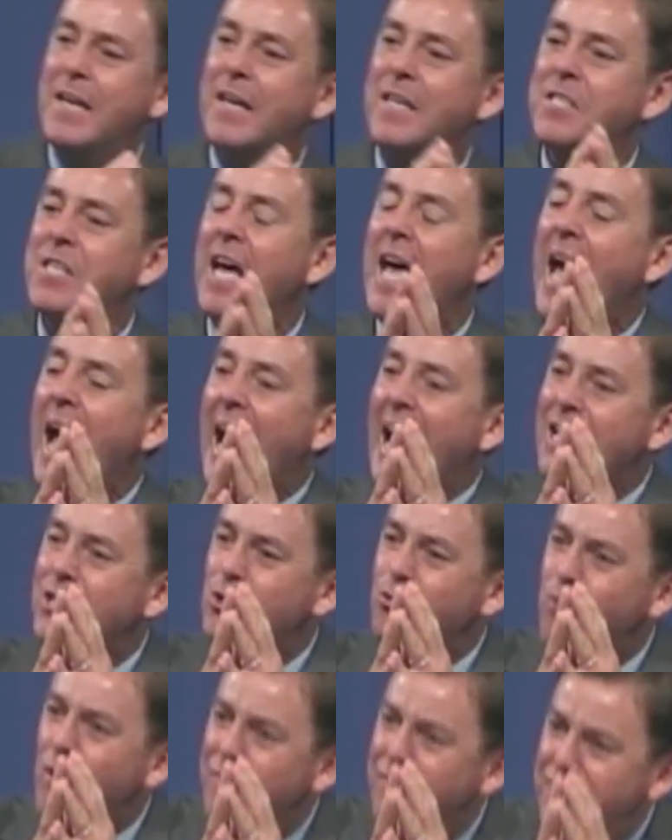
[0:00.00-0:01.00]
us
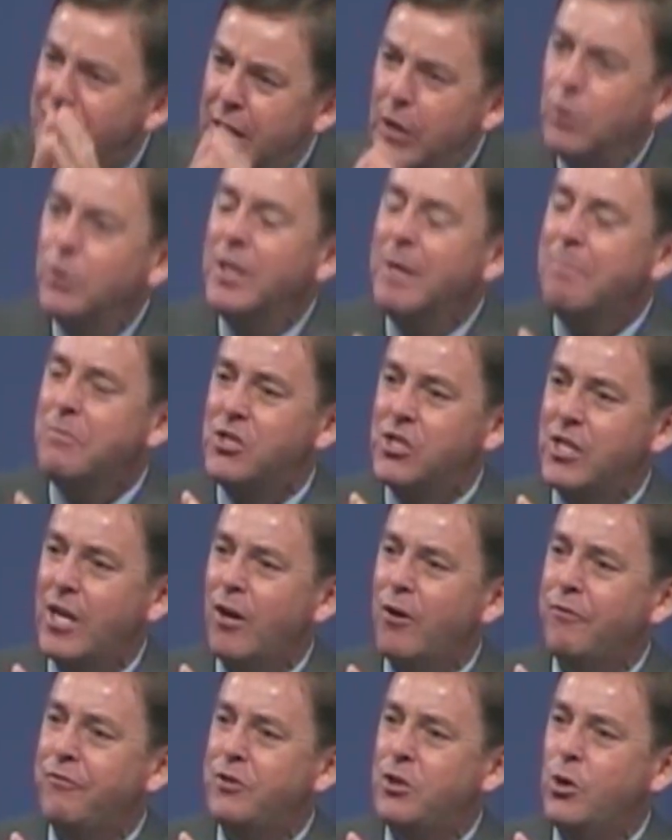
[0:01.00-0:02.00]
has revealed
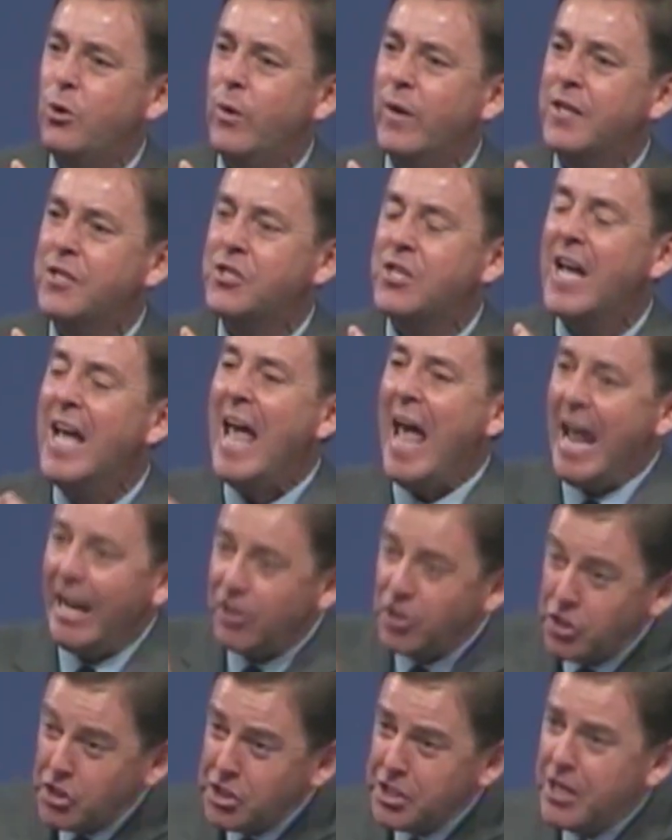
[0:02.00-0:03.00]
himself to us
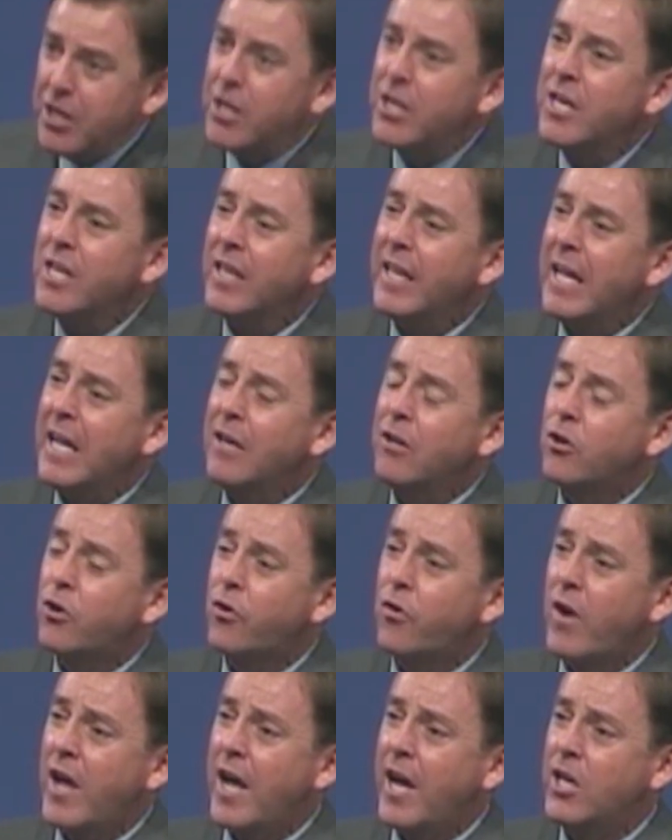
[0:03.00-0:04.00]
externally in
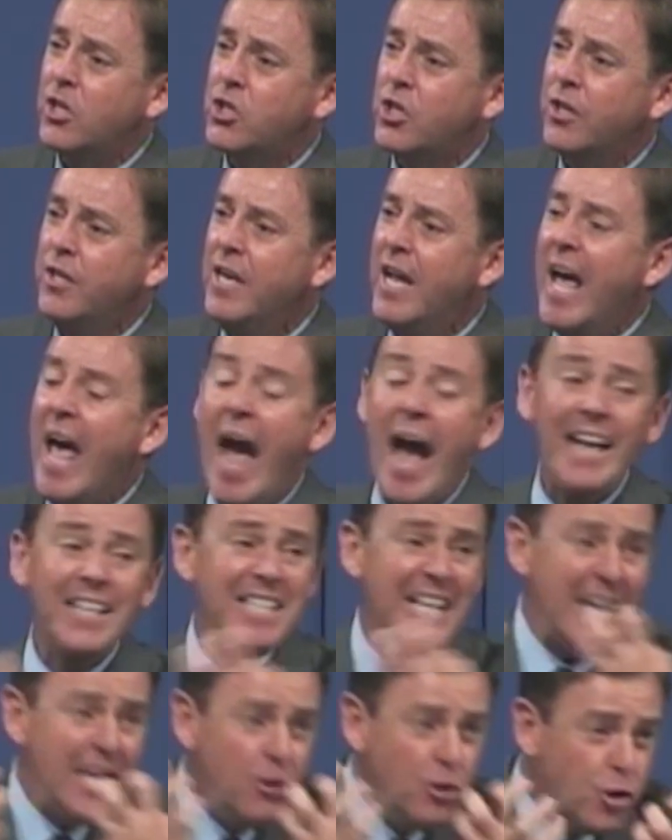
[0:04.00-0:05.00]
creation and
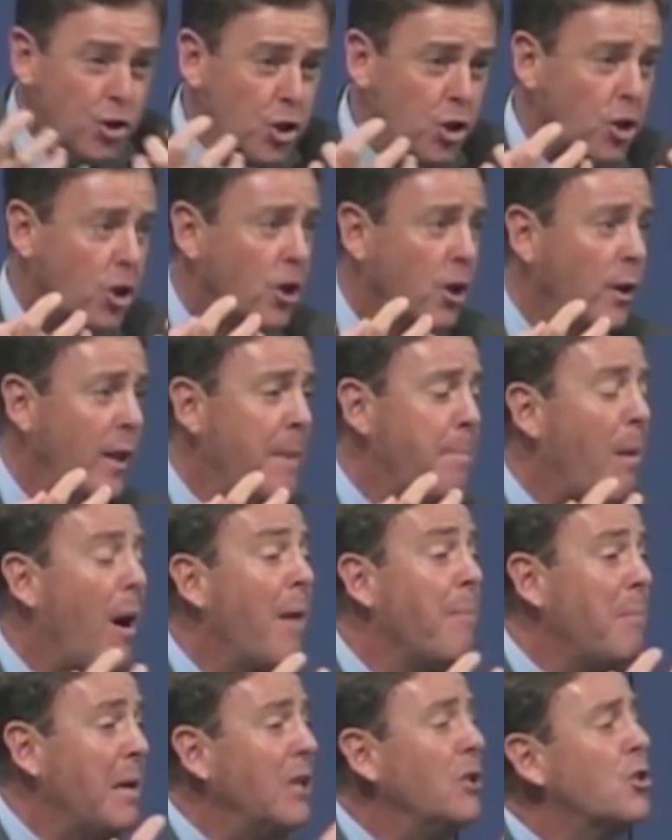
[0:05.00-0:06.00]
internally
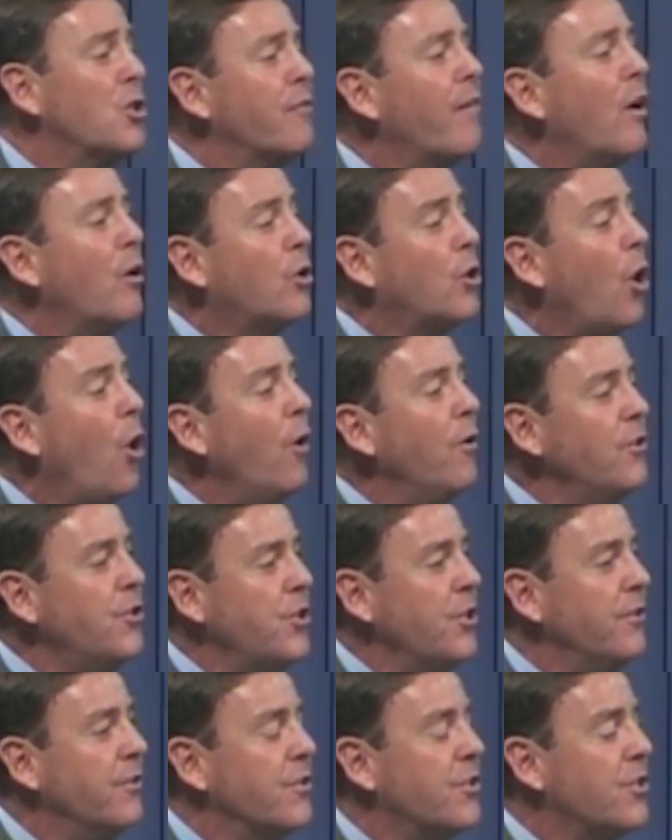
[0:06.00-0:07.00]
by means of our
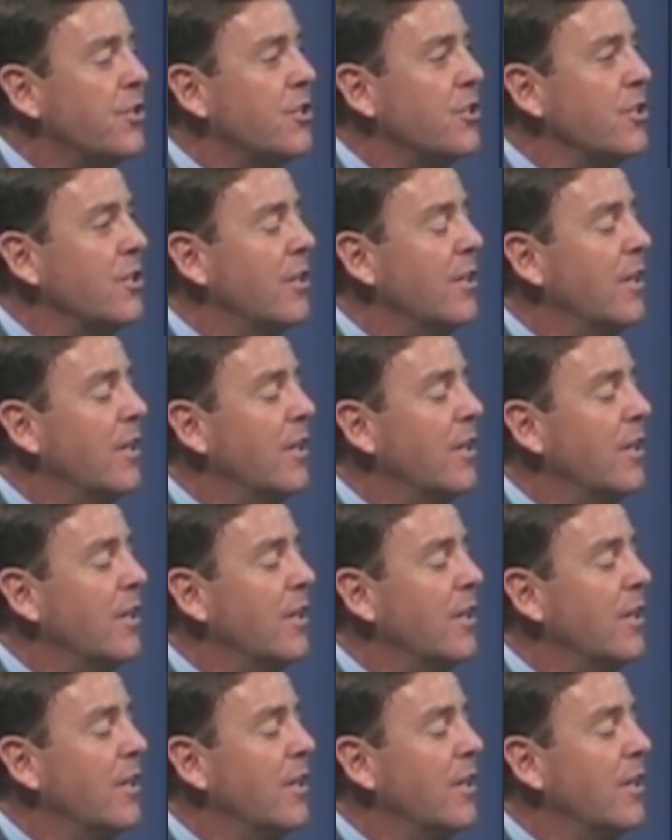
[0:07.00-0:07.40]
conscience.